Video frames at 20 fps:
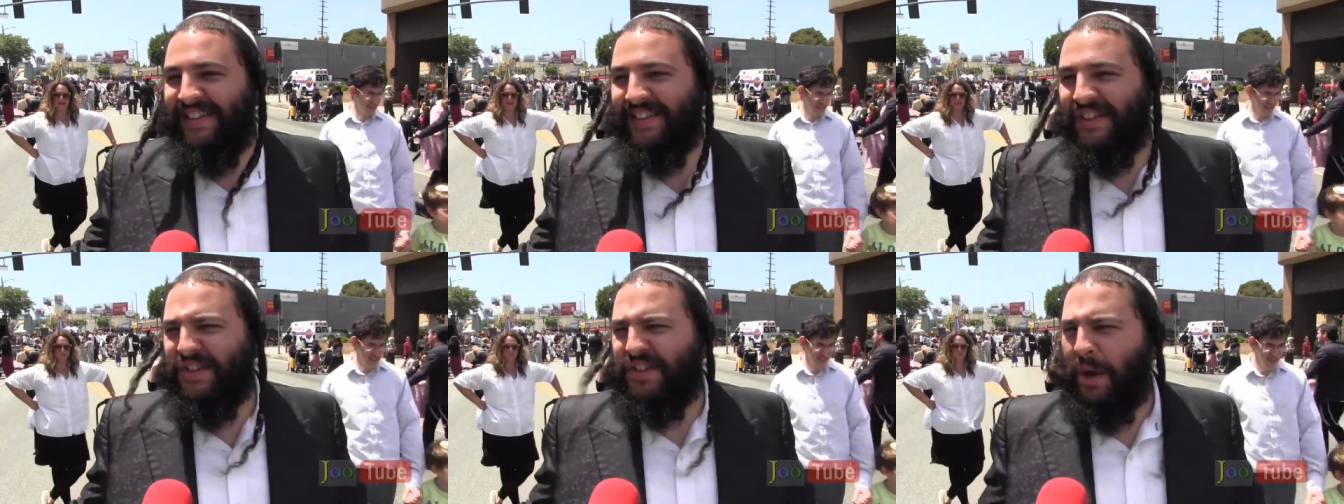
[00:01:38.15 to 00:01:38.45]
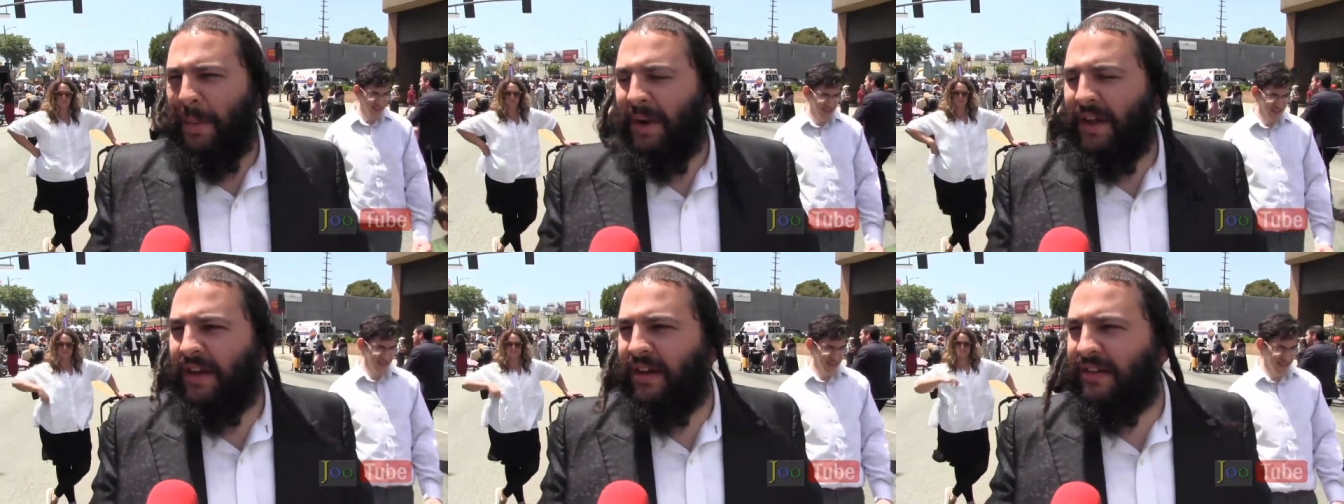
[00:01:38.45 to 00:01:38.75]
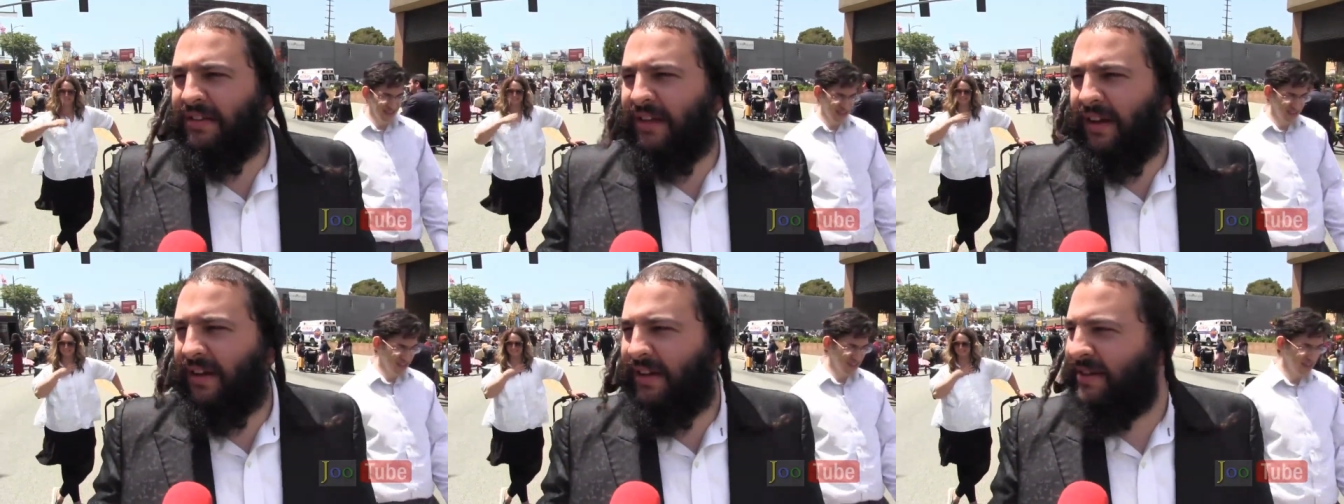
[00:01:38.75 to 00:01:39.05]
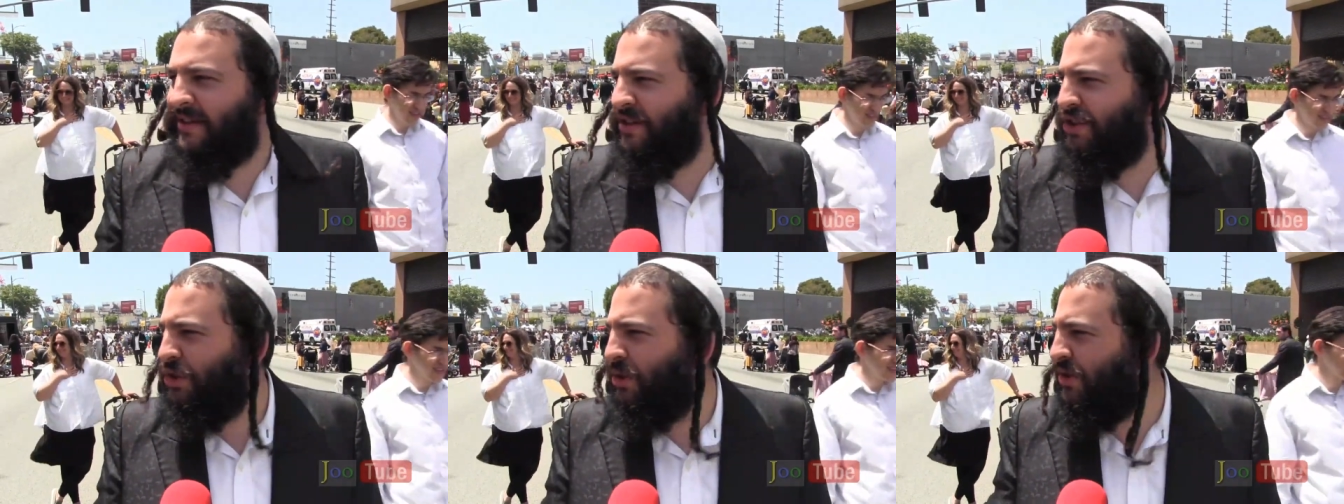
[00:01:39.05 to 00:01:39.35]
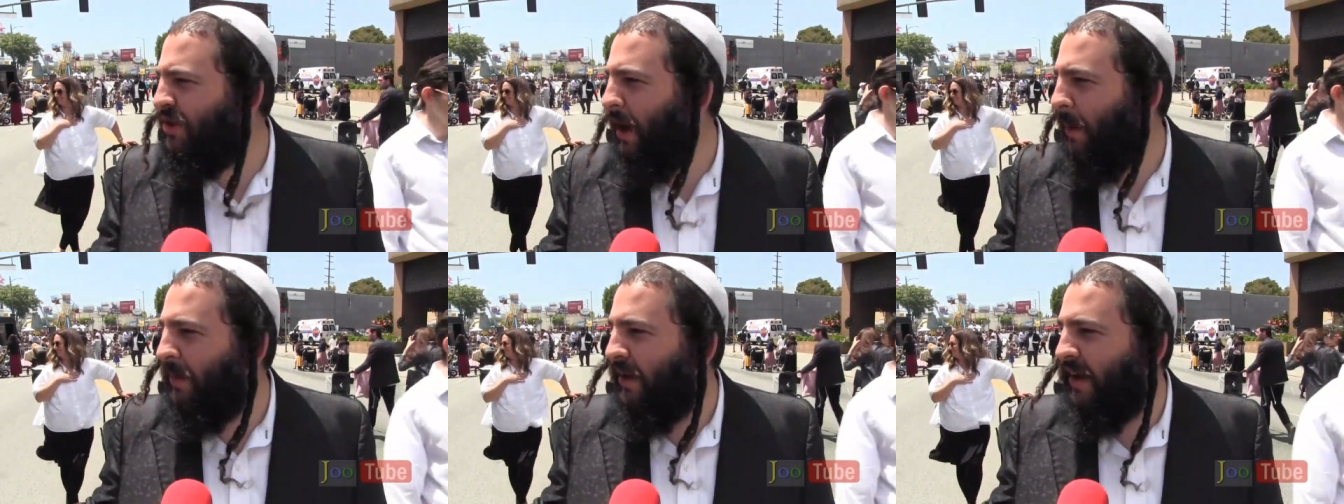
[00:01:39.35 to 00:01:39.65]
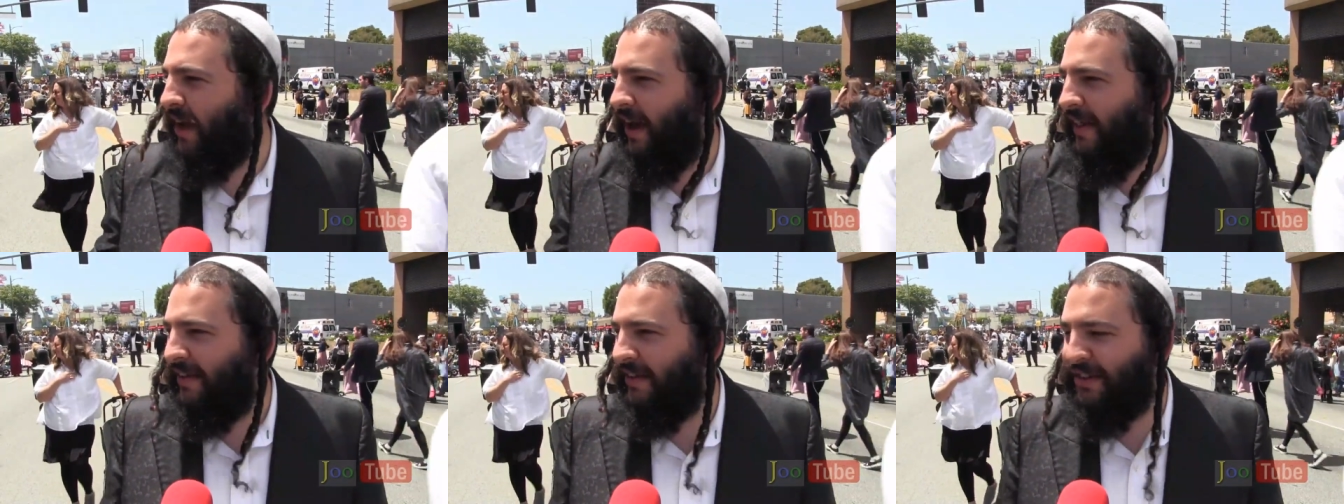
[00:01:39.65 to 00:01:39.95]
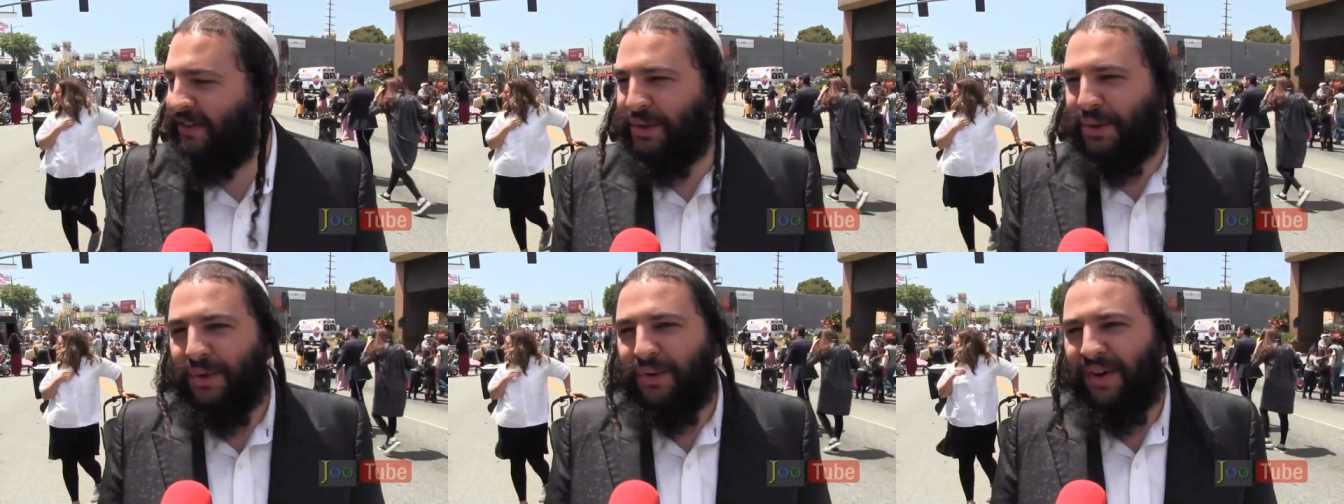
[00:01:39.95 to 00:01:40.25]
There's so many good things, and Jews coming together
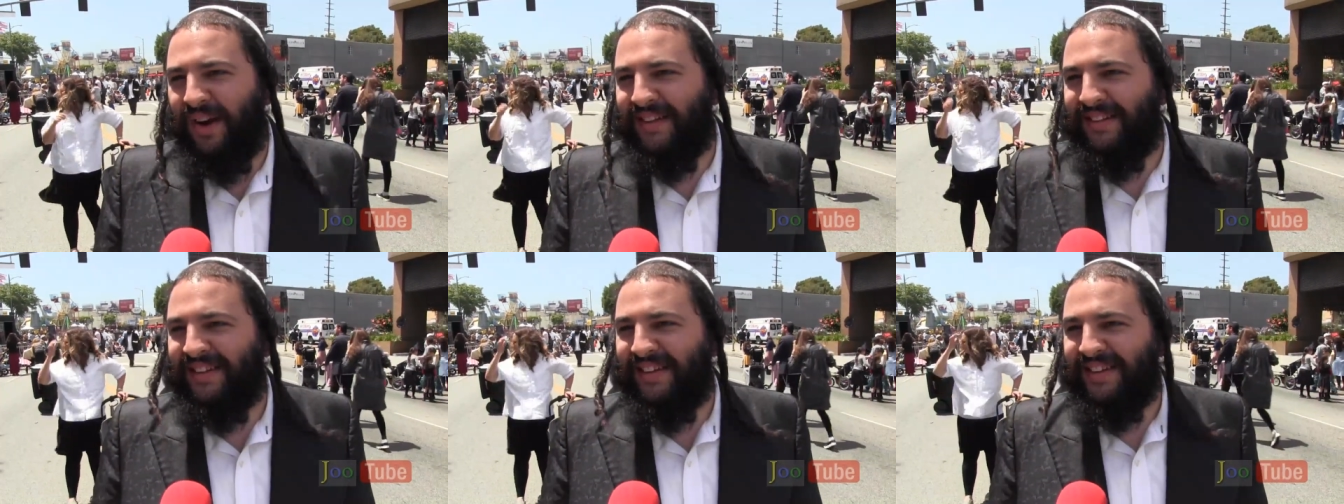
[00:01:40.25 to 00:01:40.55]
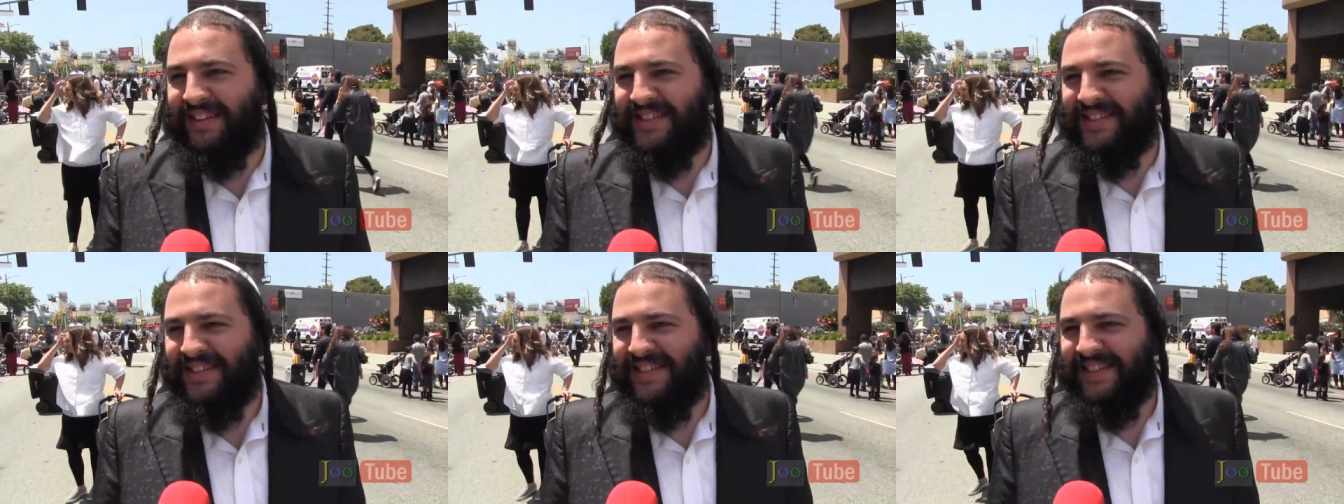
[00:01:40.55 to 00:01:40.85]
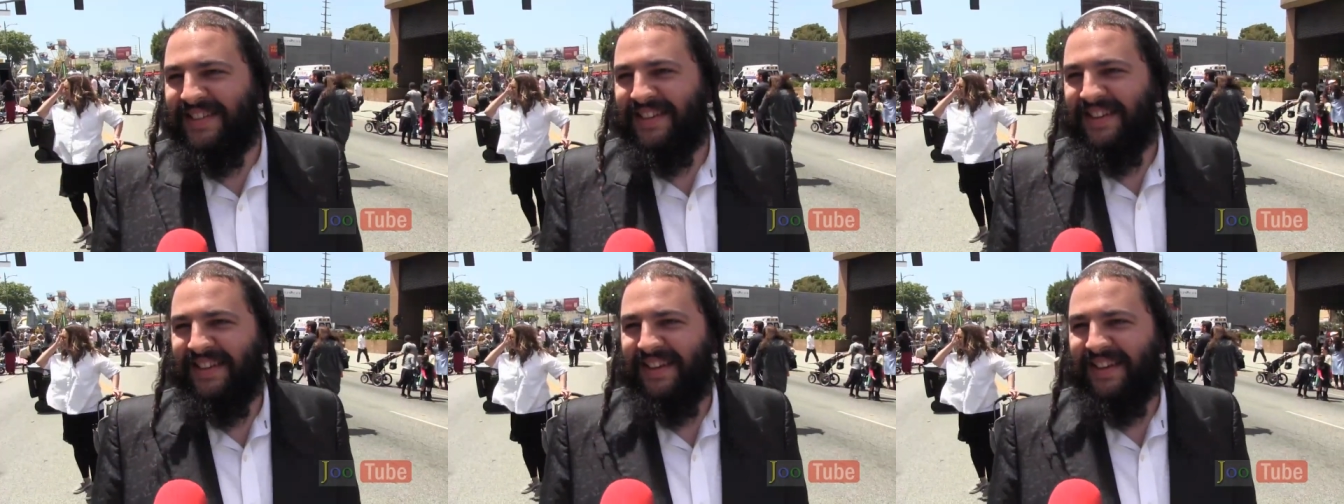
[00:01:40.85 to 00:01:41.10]
and doing great things.